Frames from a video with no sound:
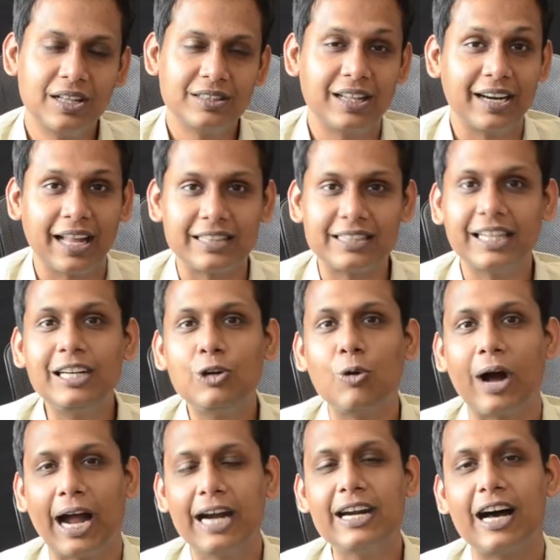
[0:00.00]
the nothing to
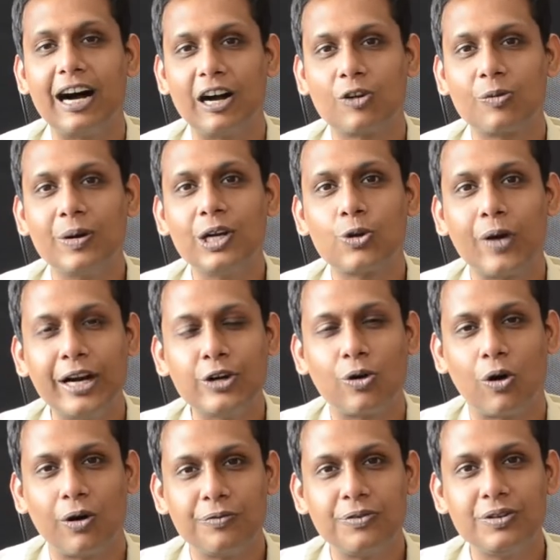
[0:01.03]
hide argument quite
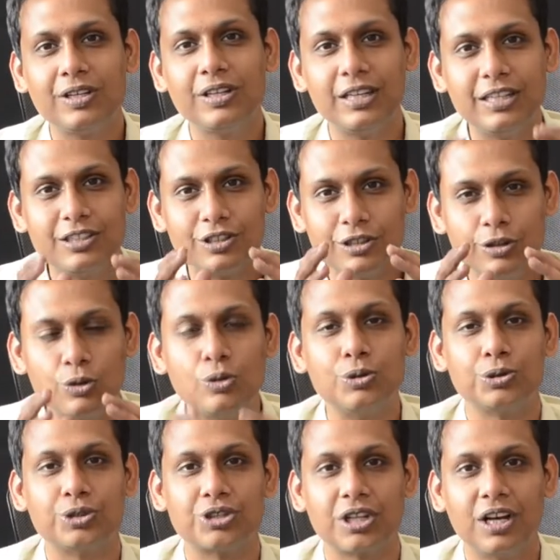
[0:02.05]
often is
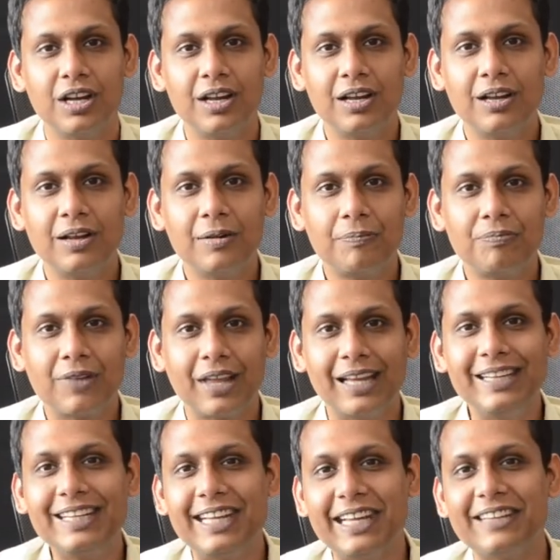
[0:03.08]
used
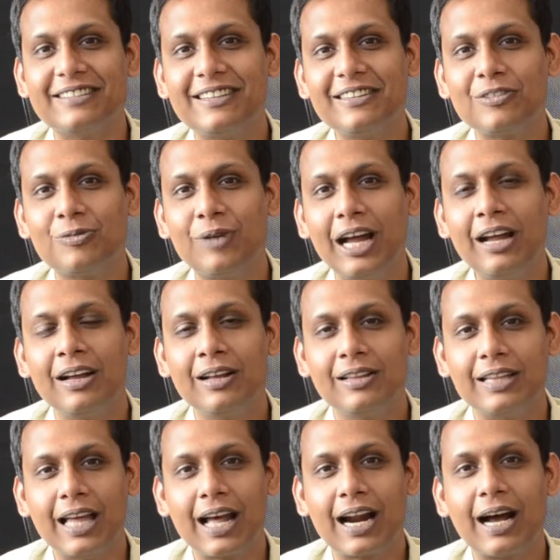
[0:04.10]
in cases where
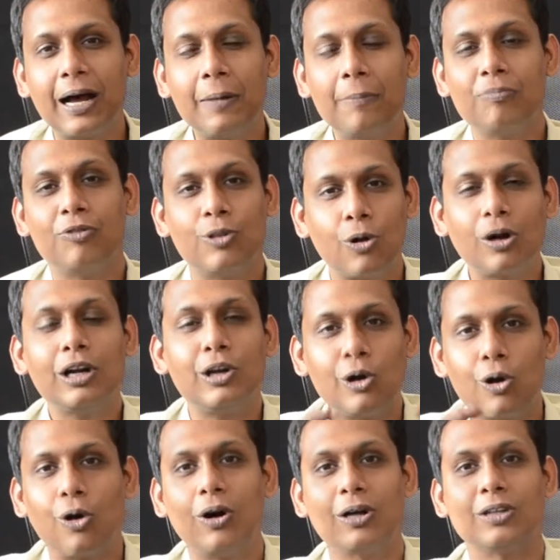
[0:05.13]
there are not
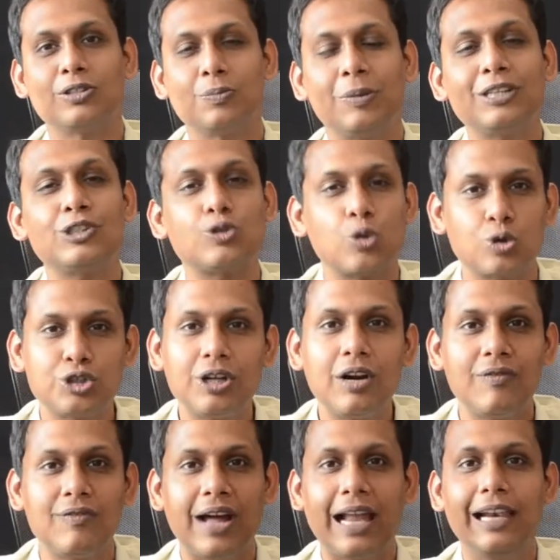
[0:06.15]
laws but
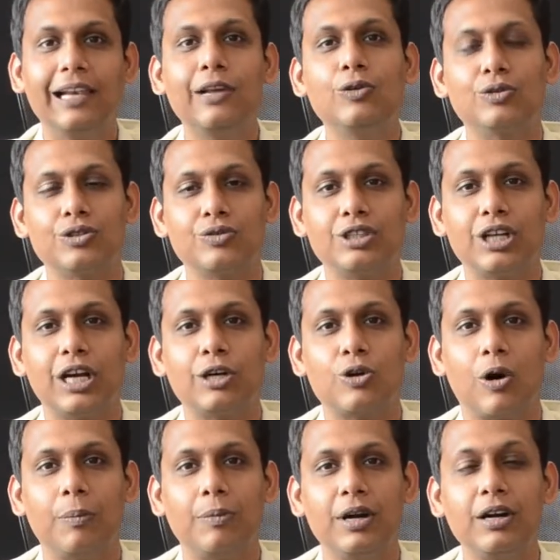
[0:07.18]
social values which are
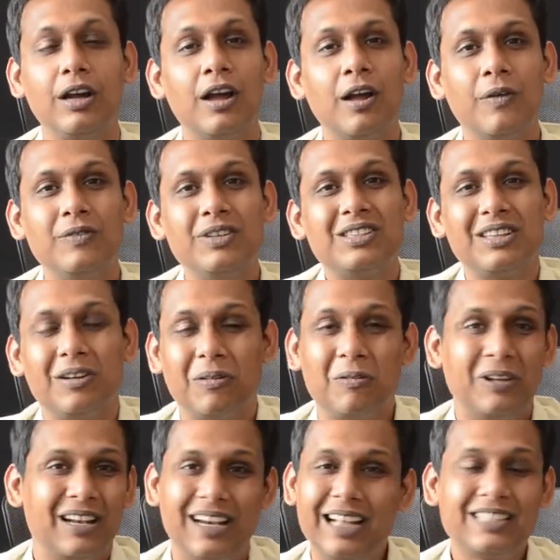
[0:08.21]
dominant, which,
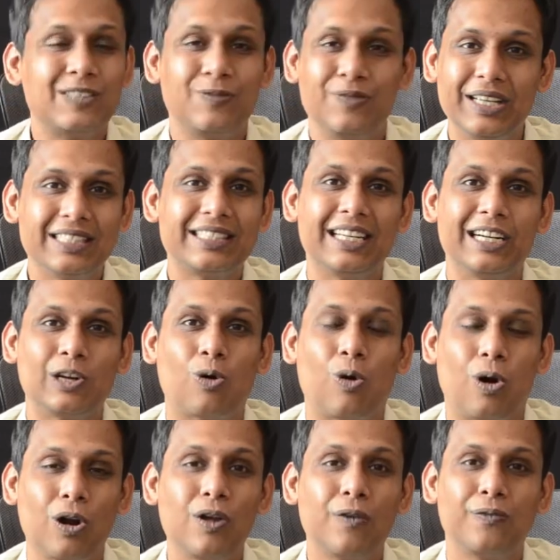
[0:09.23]
let's face it,
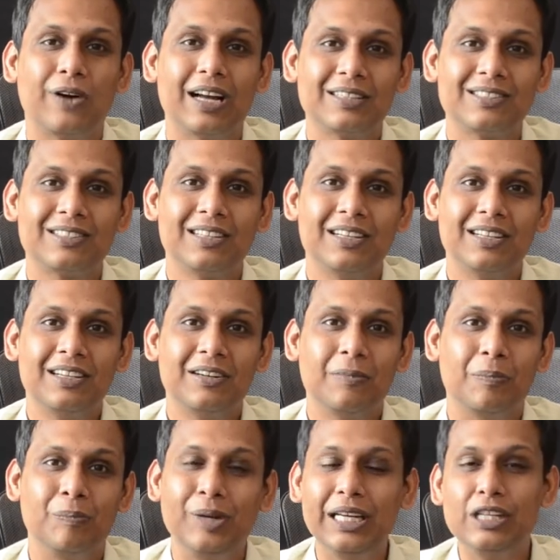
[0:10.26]
all of us
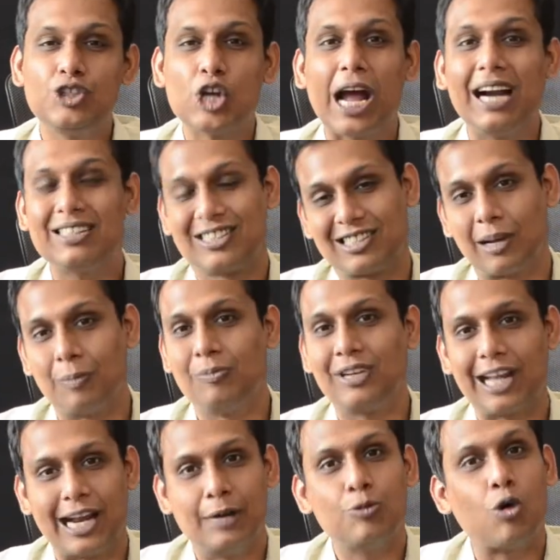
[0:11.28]
breach at some
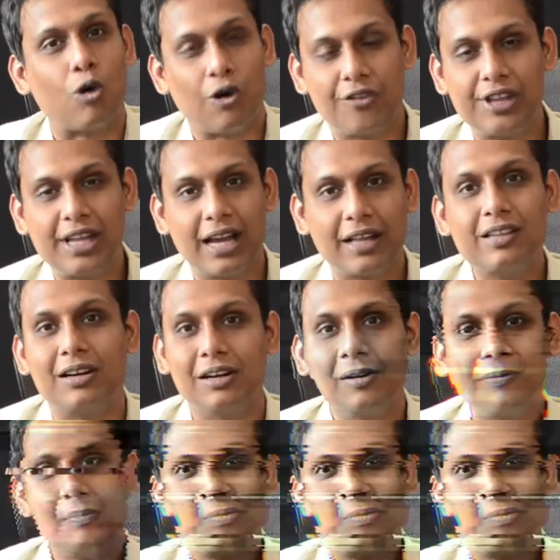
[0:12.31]
time or the other.